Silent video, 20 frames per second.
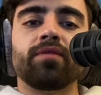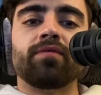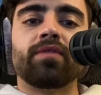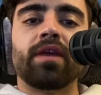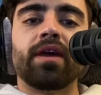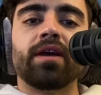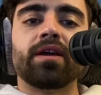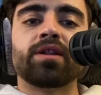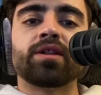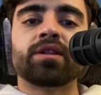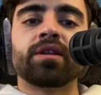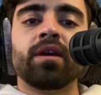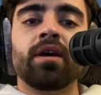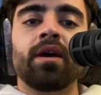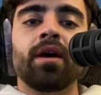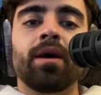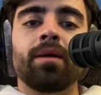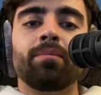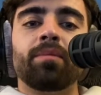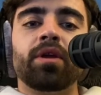test,
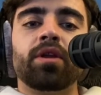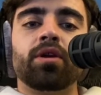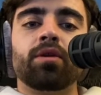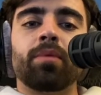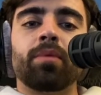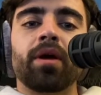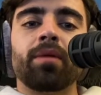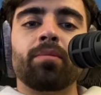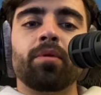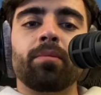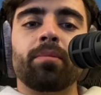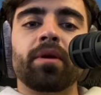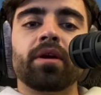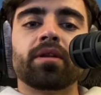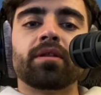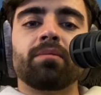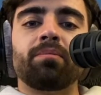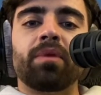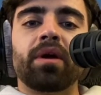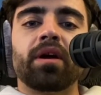Peter Piper picked
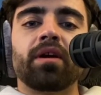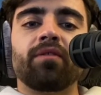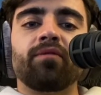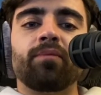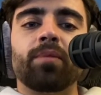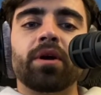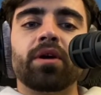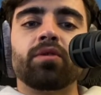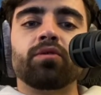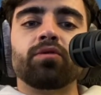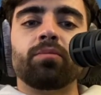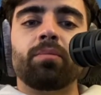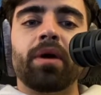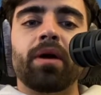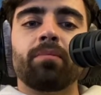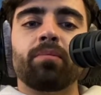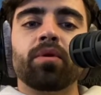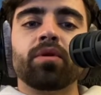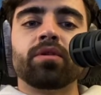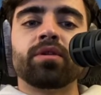a peck of pickled
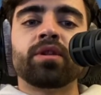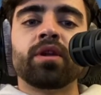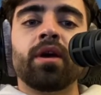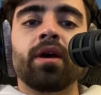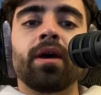peppers,